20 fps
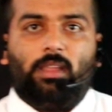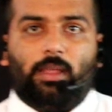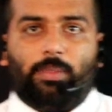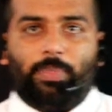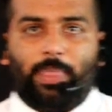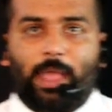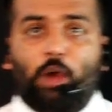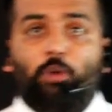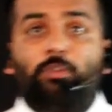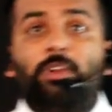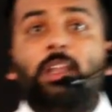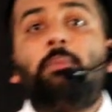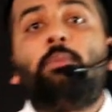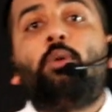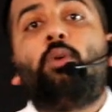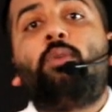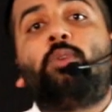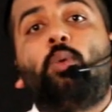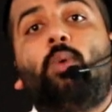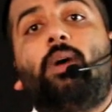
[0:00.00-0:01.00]
Now we'll
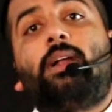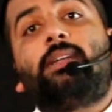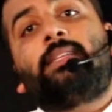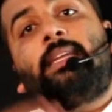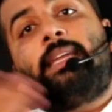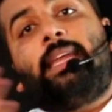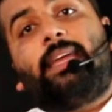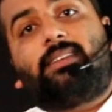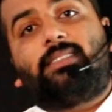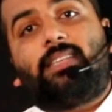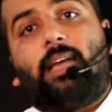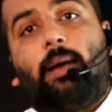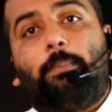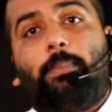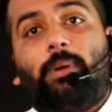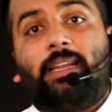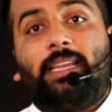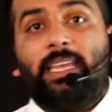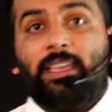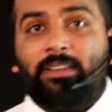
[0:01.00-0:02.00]
move towards an
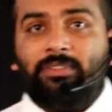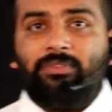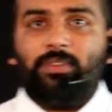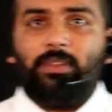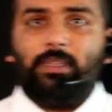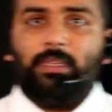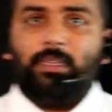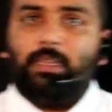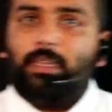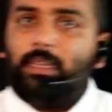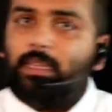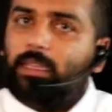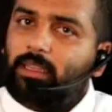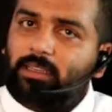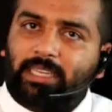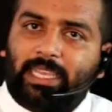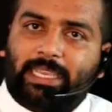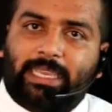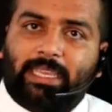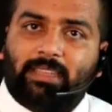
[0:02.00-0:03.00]
example. If
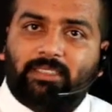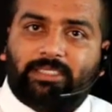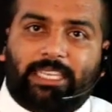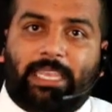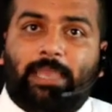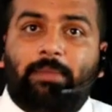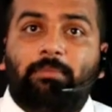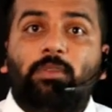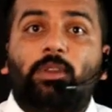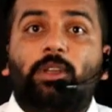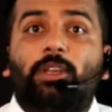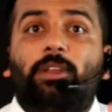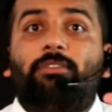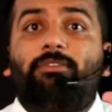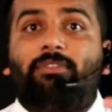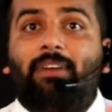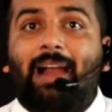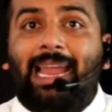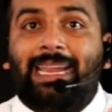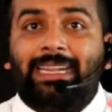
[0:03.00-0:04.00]
taking same
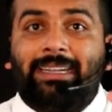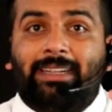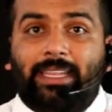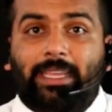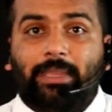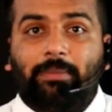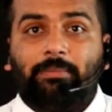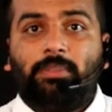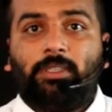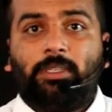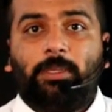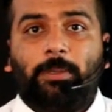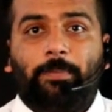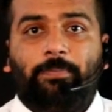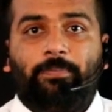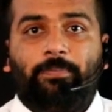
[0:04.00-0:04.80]
5 teams,